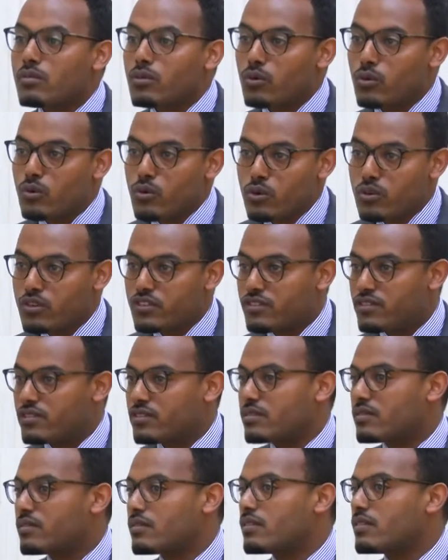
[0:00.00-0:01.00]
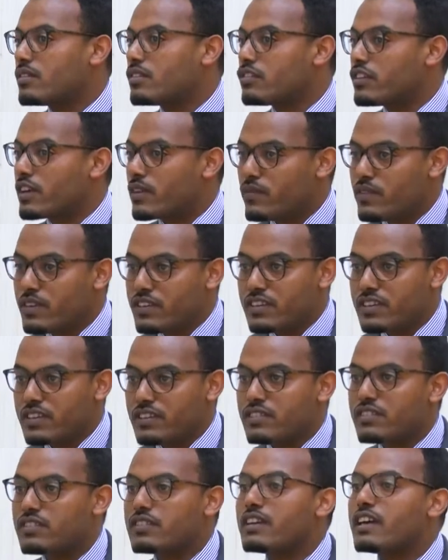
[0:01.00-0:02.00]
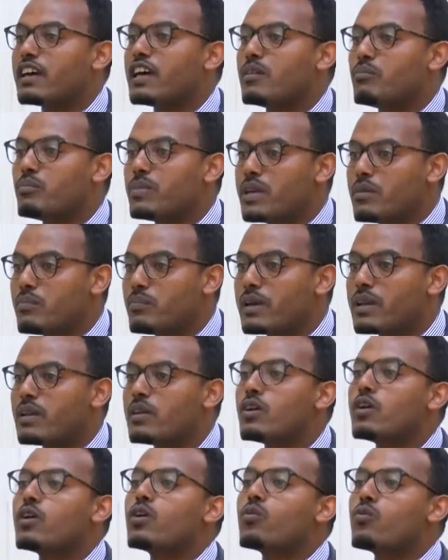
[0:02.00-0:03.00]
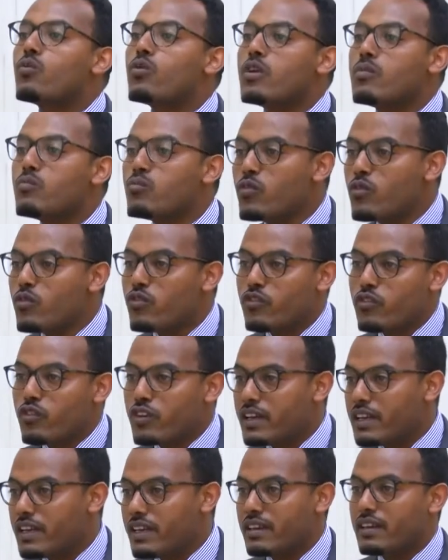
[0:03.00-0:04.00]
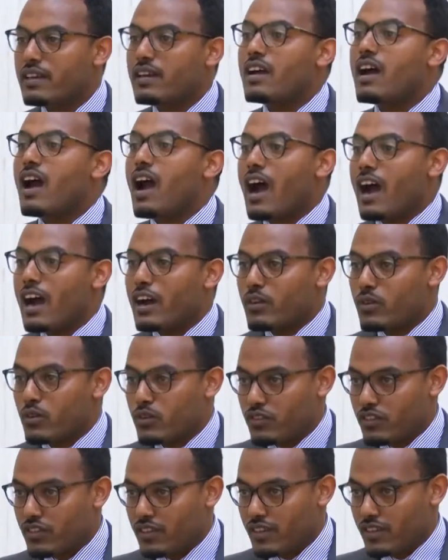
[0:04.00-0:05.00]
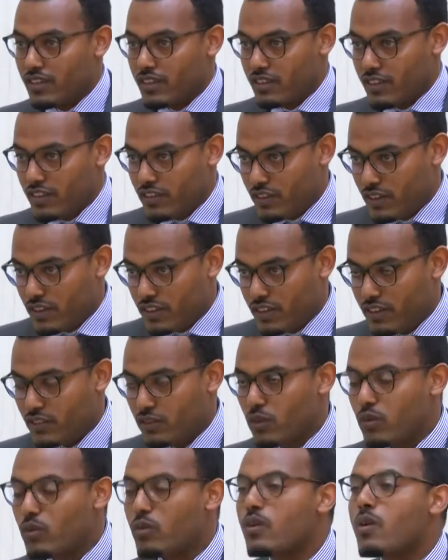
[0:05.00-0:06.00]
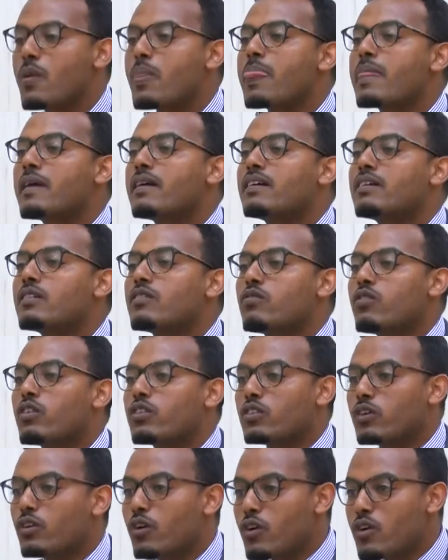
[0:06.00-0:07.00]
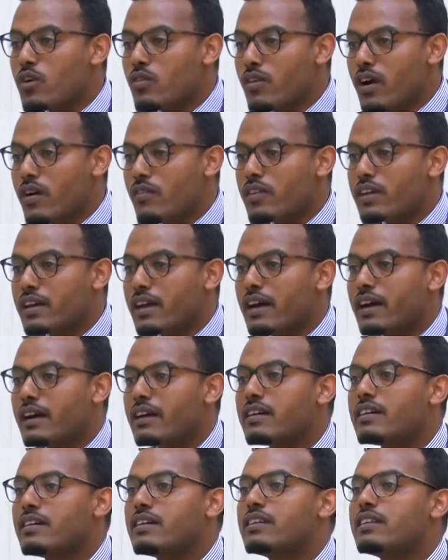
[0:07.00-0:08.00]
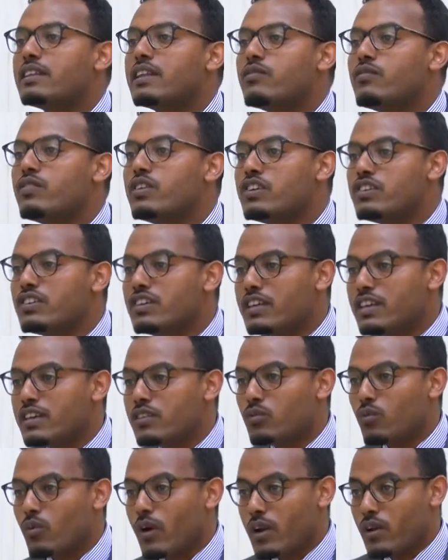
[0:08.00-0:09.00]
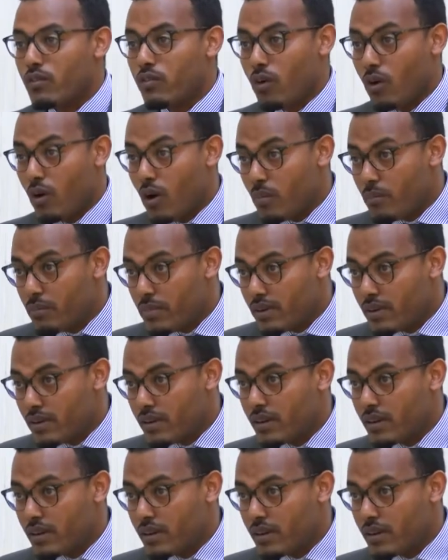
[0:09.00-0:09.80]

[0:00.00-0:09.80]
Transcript: goods, services, and people will move freely across this region. So for the Horn of Africa, the vision is one of hope.